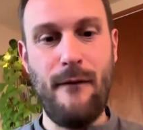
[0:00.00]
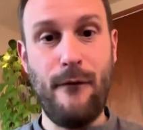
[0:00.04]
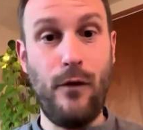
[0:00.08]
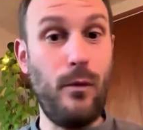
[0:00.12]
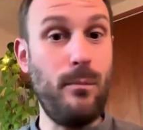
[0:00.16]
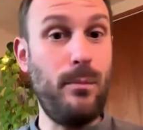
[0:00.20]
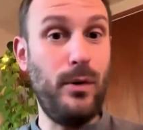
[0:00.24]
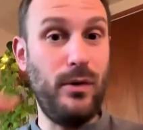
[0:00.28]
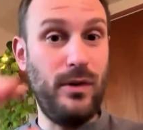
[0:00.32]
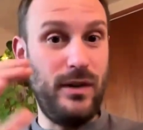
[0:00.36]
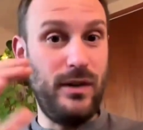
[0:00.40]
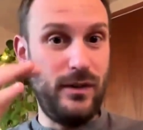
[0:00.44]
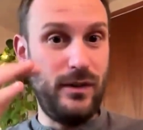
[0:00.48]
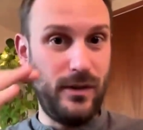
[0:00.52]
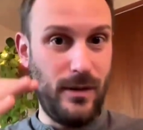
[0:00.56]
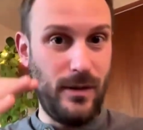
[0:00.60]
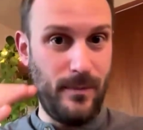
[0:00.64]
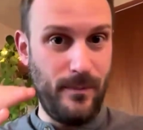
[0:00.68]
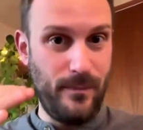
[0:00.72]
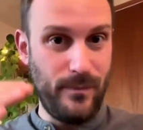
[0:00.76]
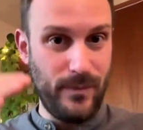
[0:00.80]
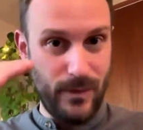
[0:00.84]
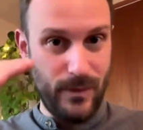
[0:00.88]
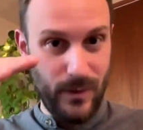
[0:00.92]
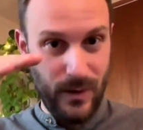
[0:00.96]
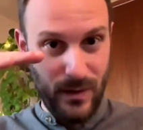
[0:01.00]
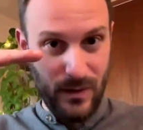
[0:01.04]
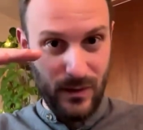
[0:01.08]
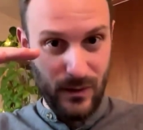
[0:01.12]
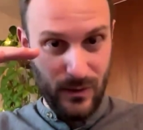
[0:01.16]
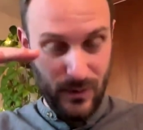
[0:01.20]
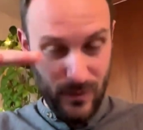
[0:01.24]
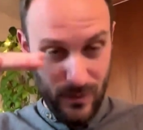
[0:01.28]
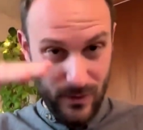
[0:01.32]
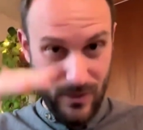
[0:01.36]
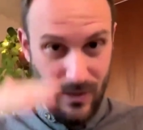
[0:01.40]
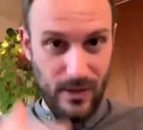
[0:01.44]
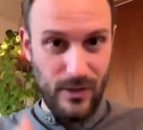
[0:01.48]
For Buddhism,
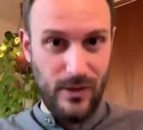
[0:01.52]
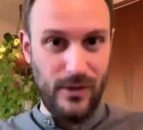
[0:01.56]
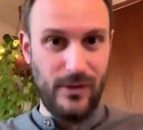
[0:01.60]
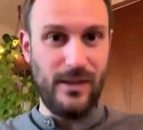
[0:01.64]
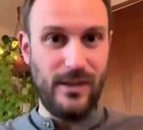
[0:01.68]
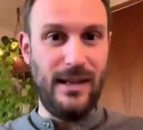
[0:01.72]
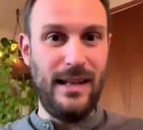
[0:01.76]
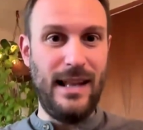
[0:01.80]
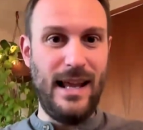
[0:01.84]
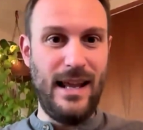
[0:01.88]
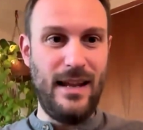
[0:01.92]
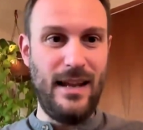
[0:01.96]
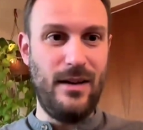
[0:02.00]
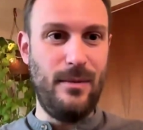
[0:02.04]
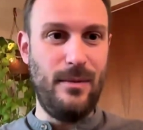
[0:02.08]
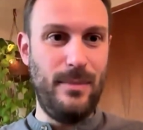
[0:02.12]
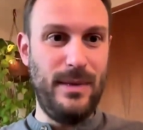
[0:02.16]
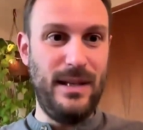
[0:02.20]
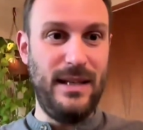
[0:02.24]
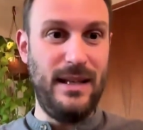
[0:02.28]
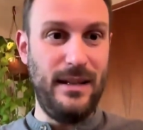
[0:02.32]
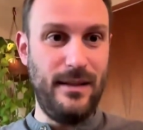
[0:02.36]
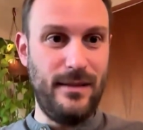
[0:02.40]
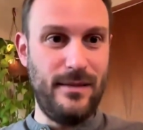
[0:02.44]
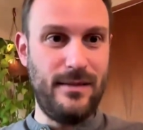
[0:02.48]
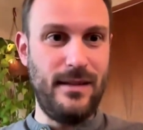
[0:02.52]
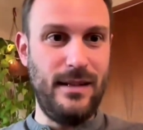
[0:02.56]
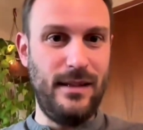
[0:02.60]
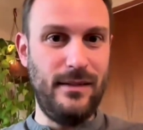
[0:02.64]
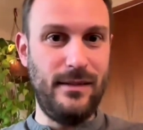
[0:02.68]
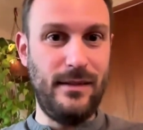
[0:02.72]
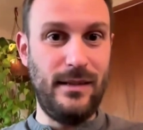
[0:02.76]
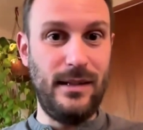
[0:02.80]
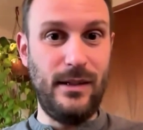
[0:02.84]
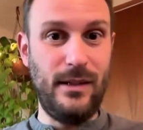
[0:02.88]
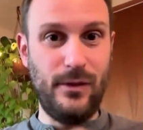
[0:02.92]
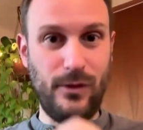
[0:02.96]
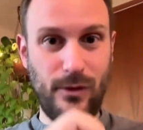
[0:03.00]
there is a layer beneath
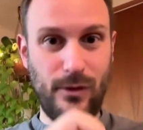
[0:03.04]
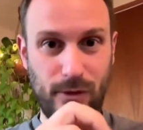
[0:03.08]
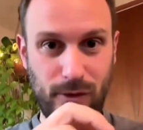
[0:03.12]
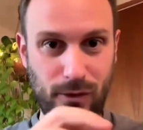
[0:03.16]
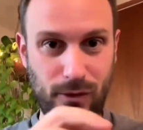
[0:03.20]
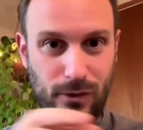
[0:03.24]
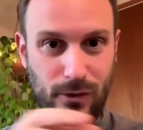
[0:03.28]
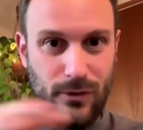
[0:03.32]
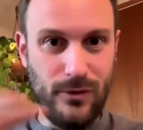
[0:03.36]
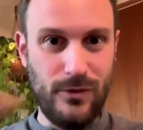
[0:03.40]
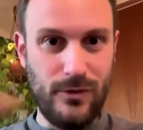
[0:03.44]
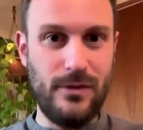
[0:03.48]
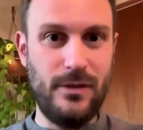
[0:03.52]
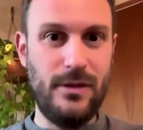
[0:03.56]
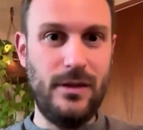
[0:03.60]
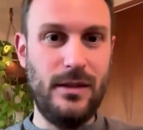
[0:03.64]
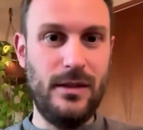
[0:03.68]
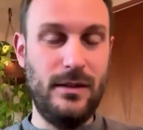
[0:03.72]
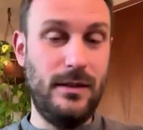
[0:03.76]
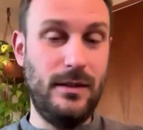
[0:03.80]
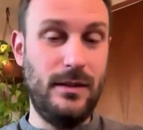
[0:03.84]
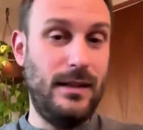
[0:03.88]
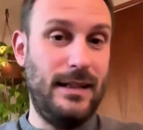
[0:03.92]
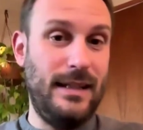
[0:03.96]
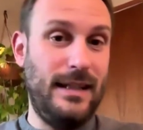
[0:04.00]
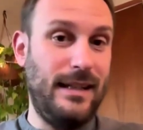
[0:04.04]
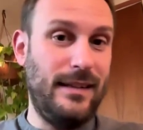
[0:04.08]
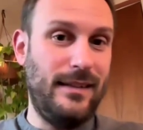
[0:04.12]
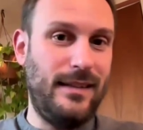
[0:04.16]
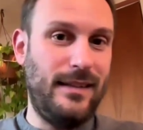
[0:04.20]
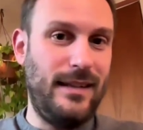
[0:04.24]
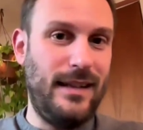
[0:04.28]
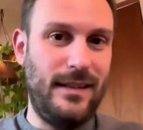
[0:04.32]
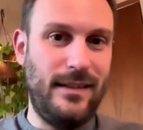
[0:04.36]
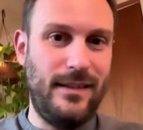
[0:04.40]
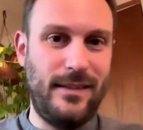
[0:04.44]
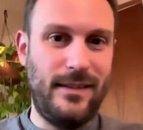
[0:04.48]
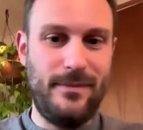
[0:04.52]
this that is also, in a
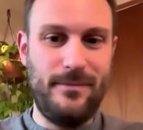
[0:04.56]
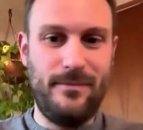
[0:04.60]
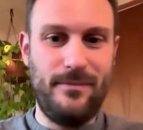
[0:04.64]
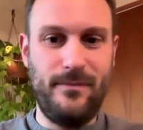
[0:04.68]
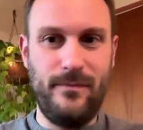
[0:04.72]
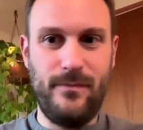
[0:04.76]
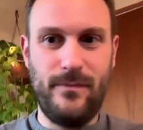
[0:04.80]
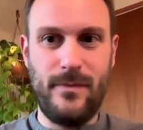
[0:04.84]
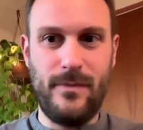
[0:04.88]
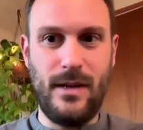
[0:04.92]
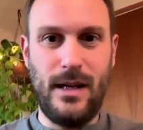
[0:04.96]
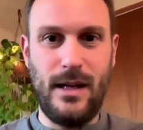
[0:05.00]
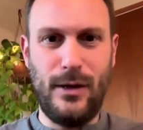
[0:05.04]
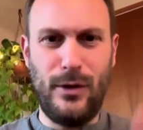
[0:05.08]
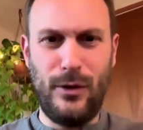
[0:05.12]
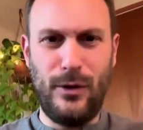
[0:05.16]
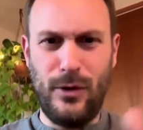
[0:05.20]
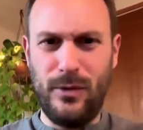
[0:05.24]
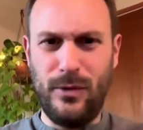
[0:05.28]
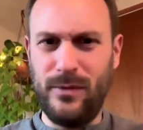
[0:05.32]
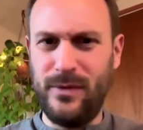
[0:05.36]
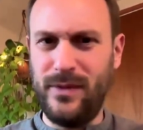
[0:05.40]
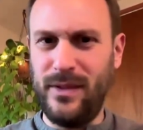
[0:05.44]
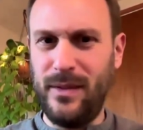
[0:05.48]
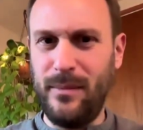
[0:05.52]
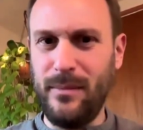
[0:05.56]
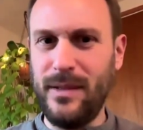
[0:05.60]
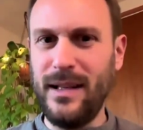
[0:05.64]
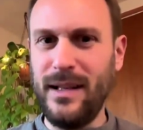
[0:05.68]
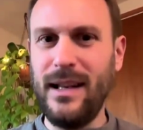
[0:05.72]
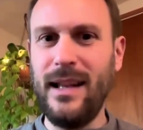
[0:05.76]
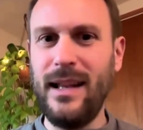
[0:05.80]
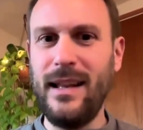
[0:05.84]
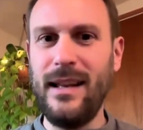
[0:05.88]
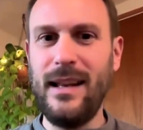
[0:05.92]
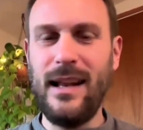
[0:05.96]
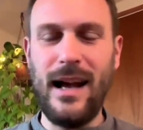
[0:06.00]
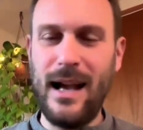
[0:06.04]
sense, I don't know,
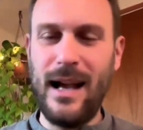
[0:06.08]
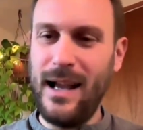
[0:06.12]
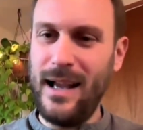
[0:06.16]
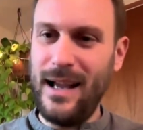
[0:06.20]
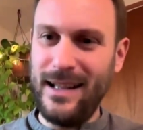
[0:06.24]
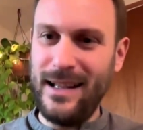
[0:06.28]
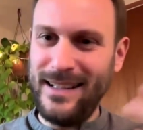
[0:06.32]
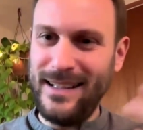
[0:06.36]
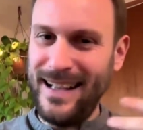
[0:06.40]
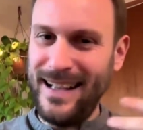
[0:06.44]
something like